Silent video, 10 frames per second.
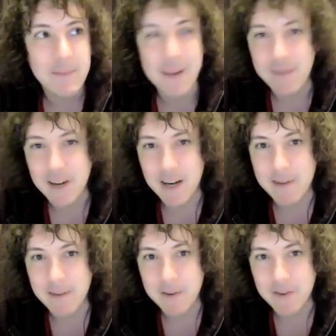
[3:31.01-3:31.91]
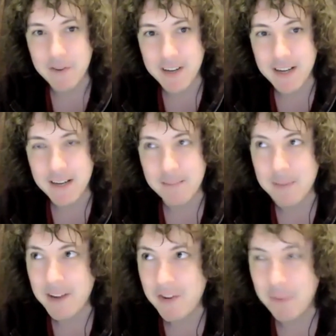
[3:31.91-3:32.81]
have a laugh, have a drink, and
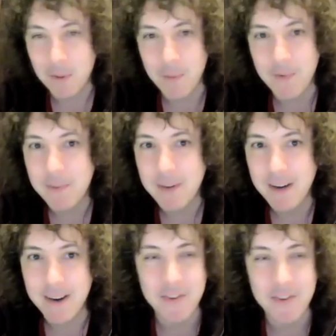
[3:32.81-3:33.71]
play some pool and some darts.